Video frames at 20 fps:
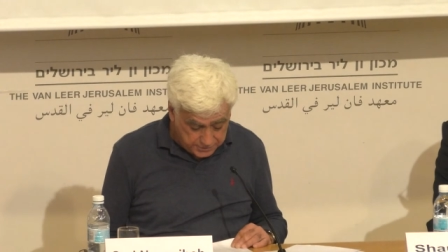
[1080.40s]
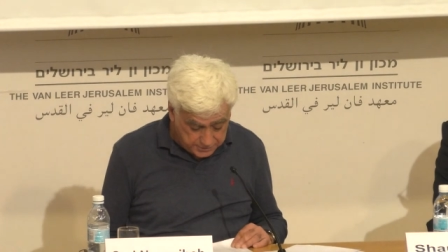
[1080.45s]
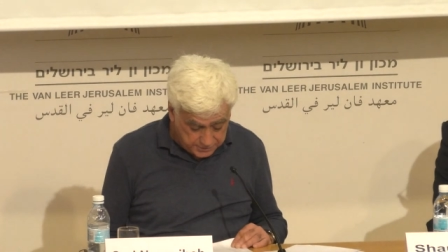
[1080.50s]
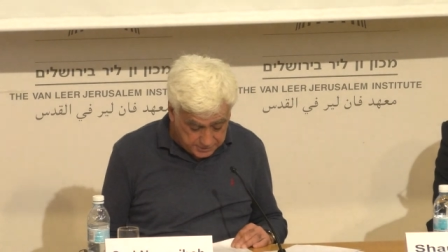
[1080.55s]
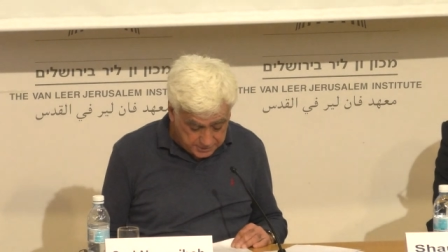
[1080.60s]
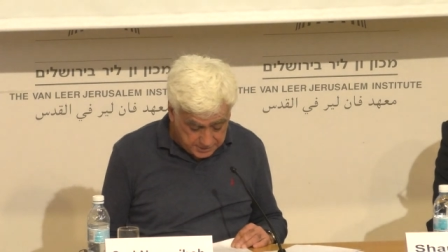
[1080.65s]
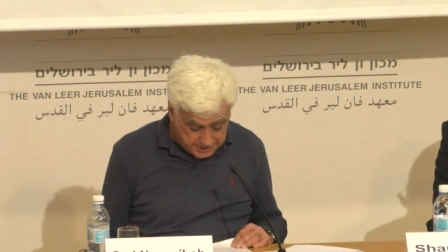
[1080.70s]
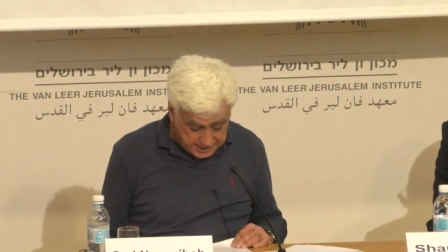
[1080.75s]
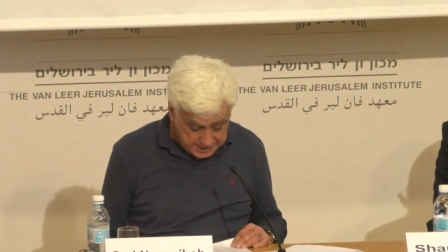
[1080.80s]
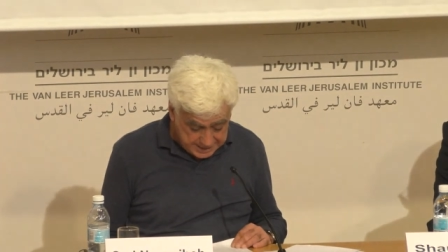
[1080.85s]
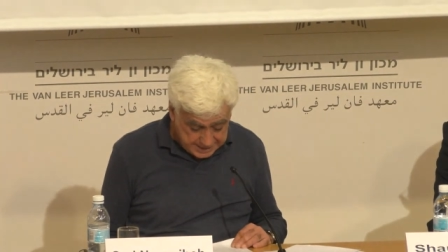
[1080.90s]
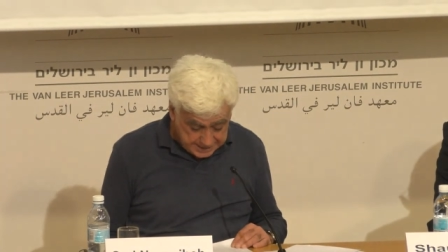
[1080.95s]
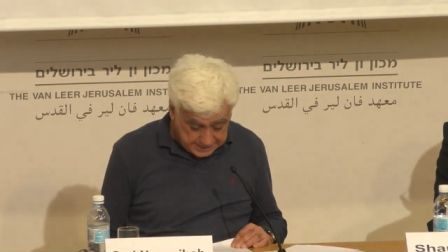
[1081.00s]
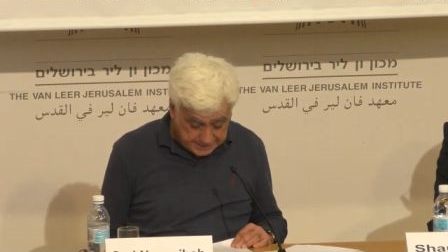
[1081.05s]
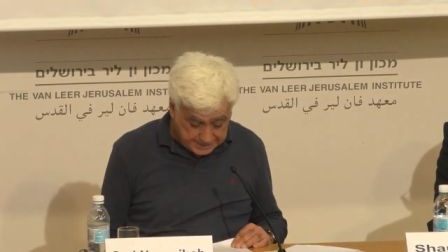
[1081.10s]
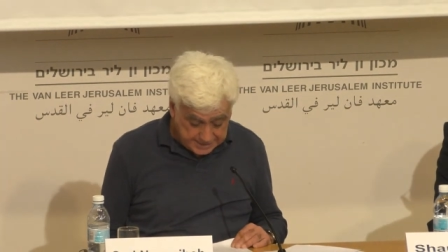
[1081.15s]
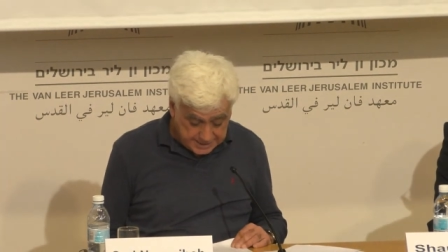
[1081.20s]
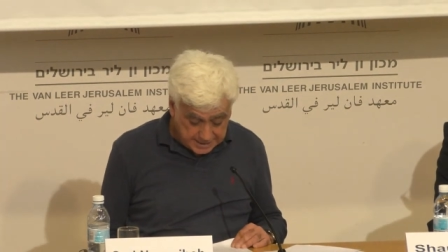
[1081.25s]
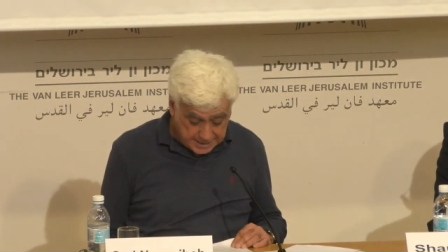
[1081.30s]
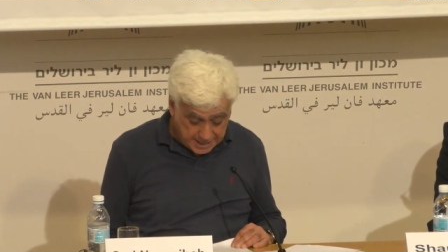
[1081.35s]
it. It
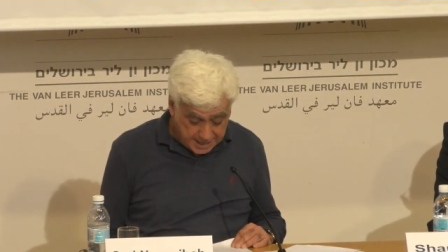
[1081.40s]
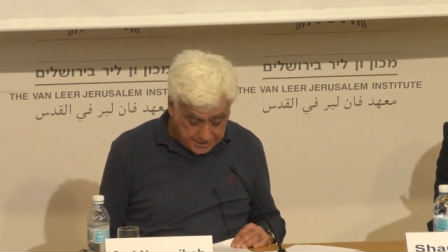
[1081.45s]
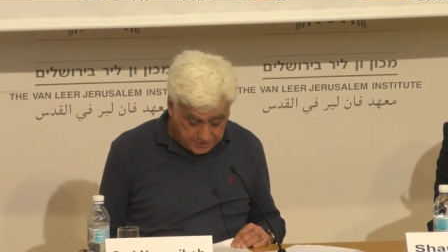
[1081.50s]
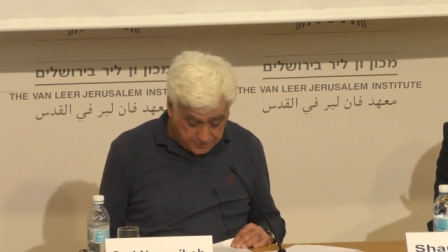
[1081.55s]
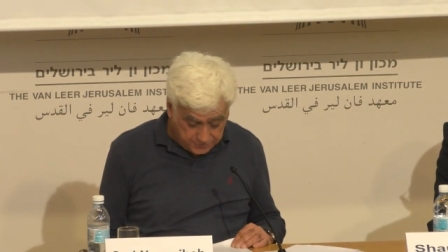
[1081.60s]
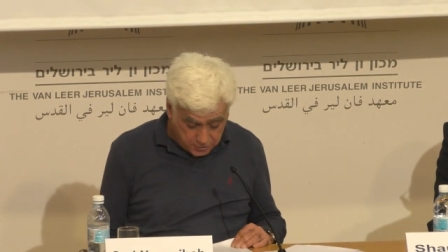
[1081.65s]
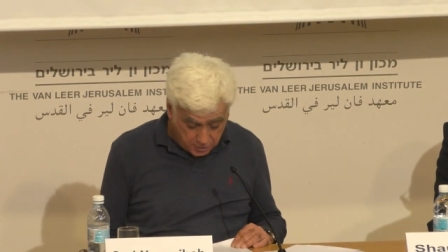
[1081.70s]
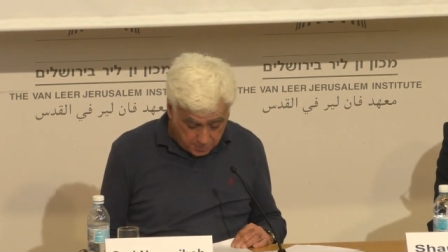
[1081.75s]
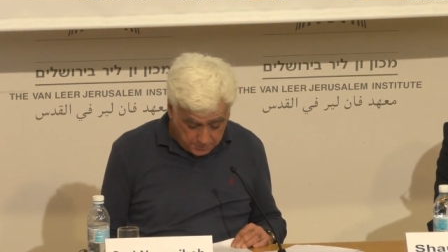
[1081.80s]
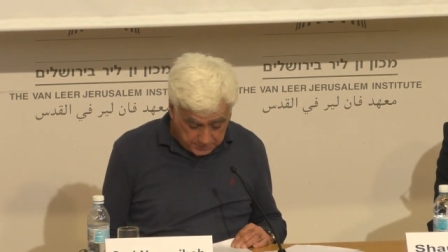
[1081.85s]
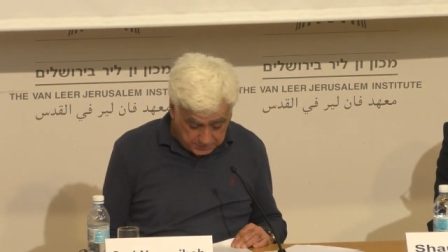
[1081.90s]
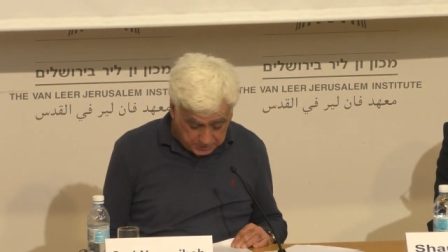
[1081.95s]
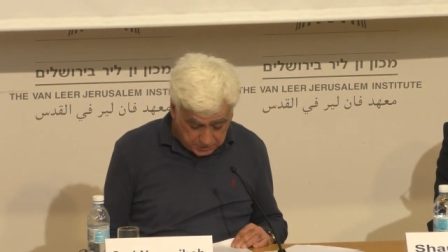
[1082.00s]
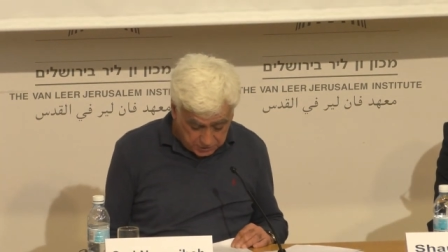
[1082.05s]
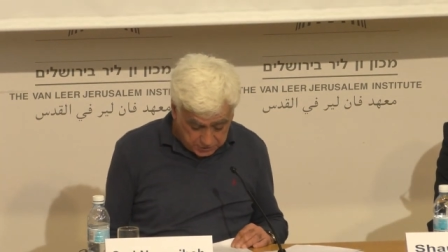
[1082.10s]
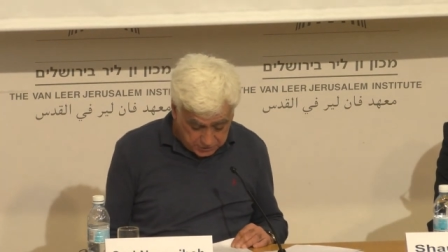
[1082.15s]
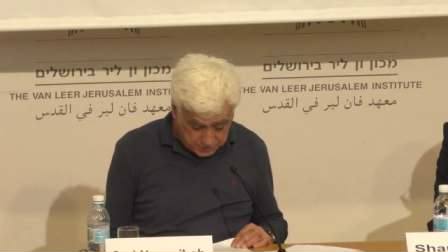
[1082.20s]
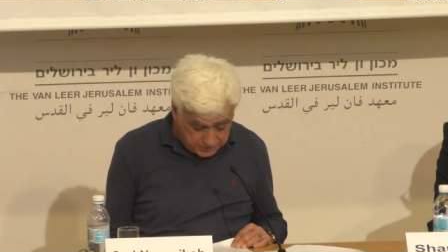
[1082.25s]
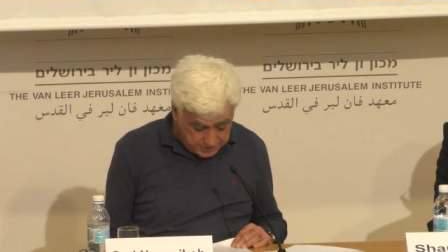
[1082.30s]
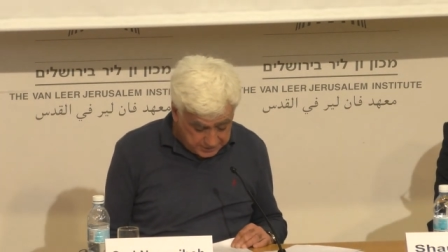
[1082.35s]
is the kind of
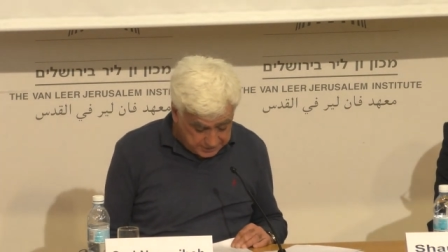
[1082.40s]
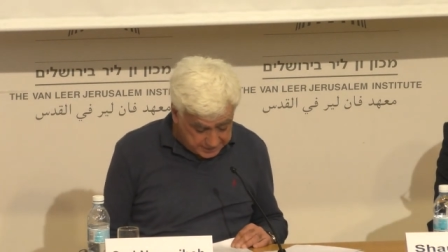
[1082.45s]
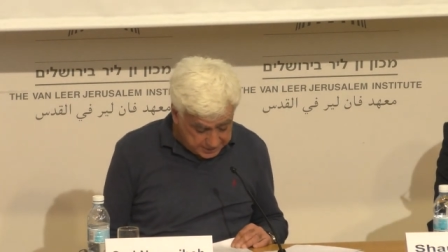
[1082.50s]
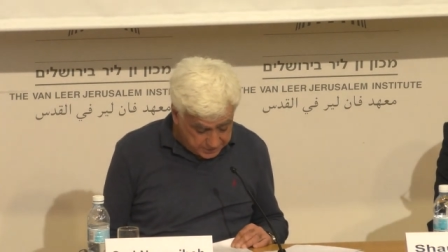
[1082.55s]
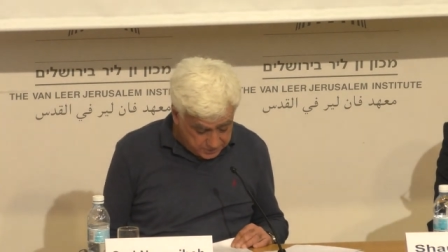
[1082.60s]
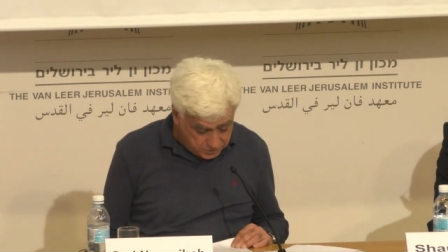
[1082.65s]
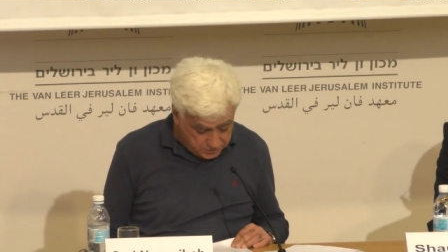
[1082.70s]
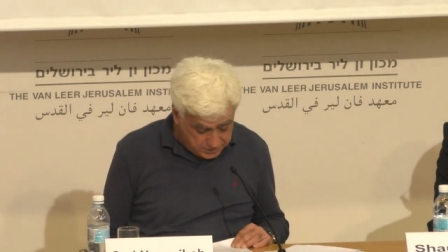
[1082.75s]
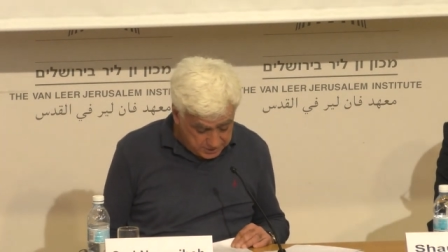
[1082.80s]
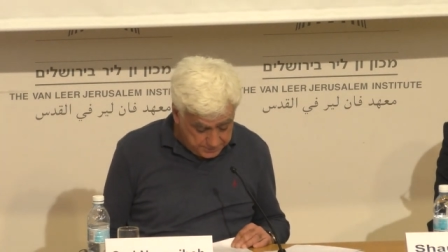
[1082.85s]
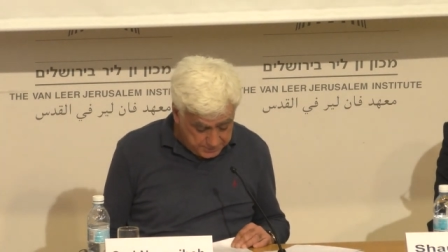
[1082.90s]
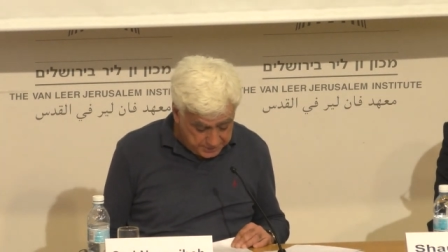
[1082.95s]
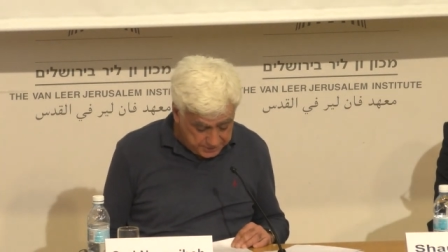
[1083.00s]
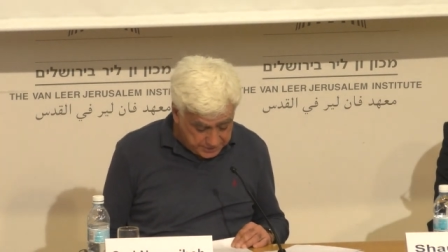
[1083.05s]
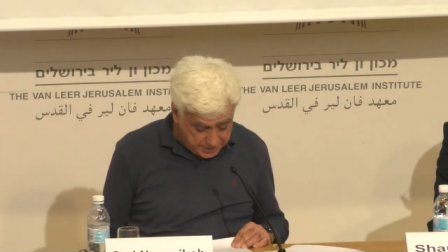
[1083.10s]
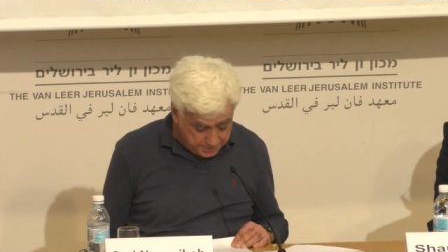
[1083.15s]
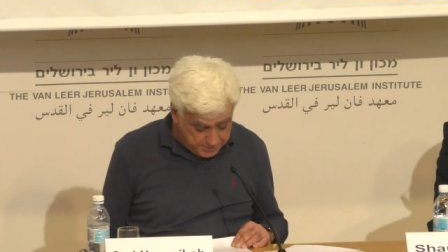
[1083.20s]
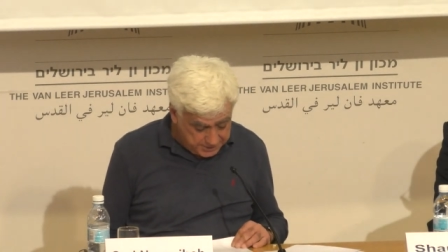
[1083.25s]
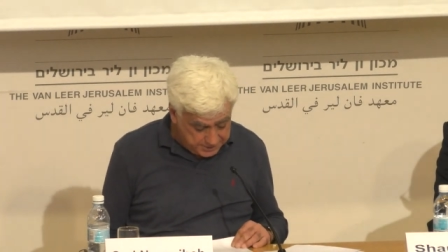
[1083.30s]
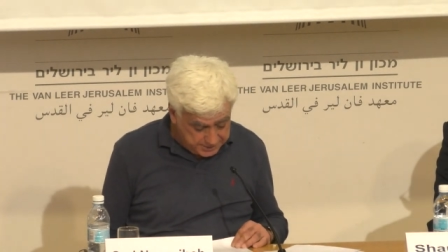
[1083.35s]
competition that can only be
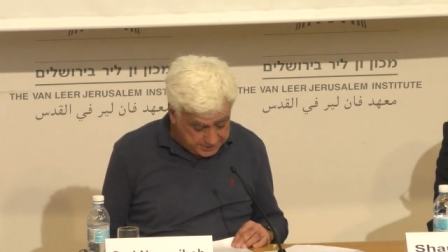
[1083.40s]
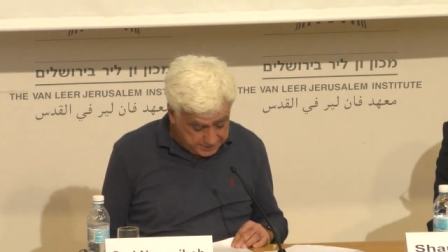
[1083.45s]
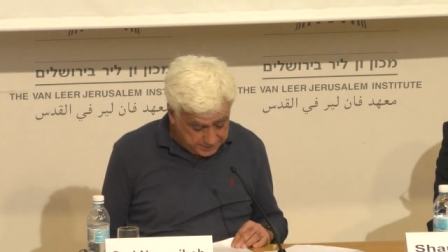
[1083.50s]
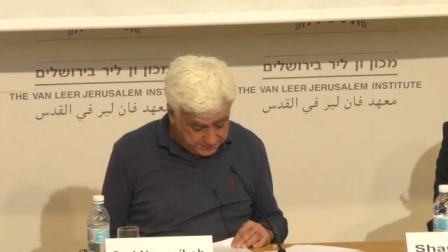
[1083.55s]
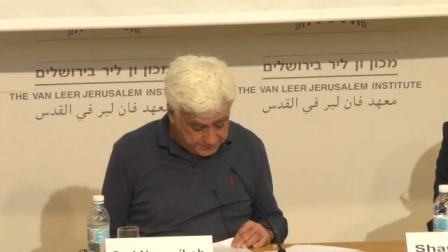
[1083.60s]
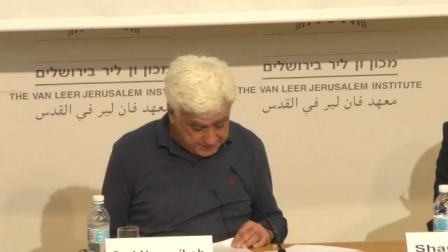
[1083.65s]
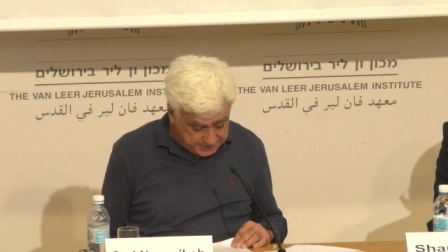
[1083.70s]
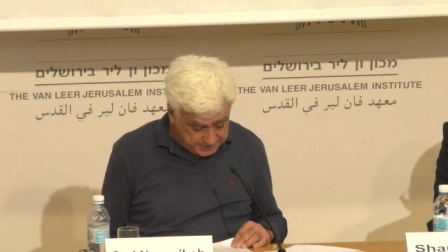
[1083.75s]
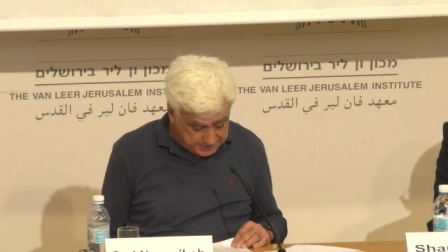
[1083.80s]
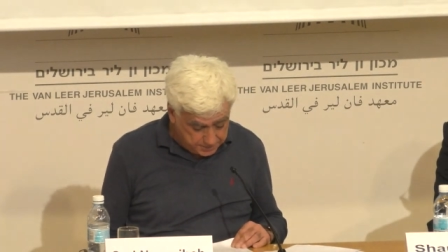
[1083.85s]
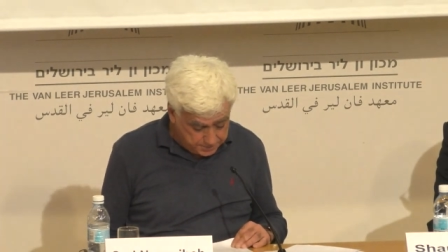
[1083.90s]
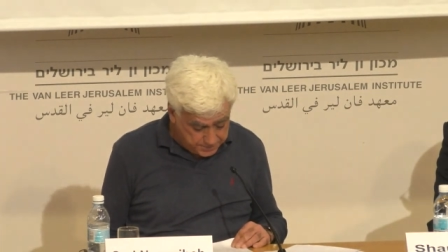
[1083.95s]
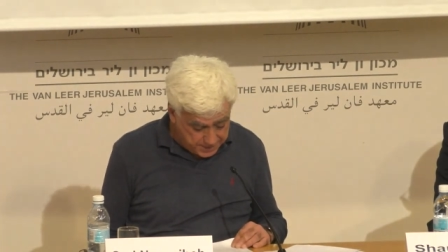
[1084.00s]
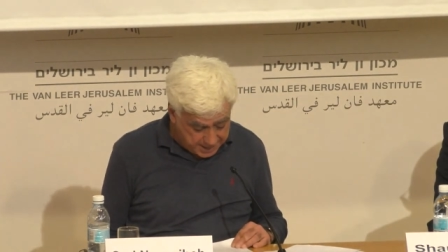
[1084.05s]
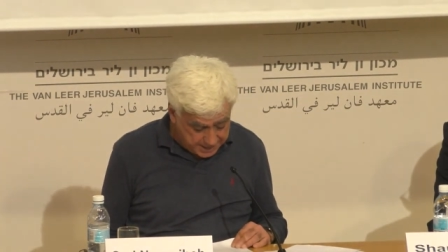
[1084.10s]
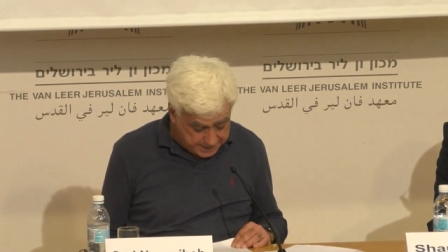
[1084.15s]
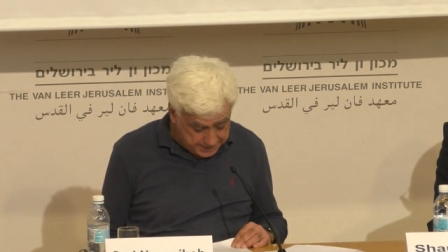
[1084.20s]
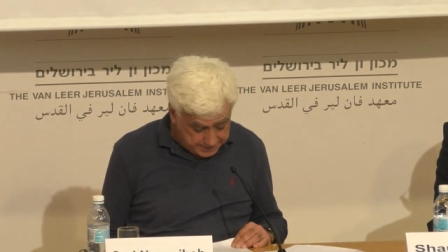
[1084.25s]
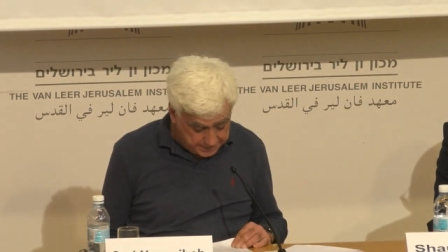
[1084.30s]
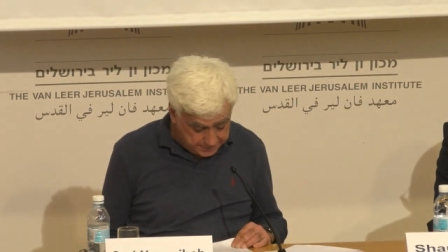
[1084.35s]
remedied if city
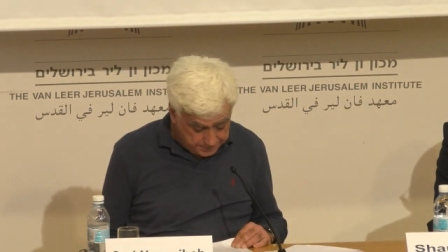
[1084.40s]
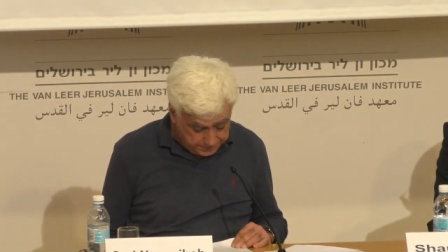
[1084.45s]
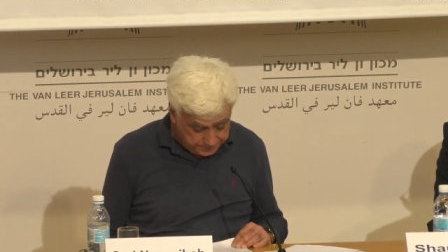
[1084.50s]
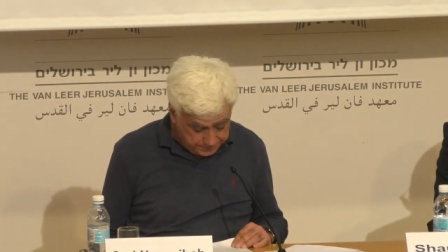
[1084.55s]
planning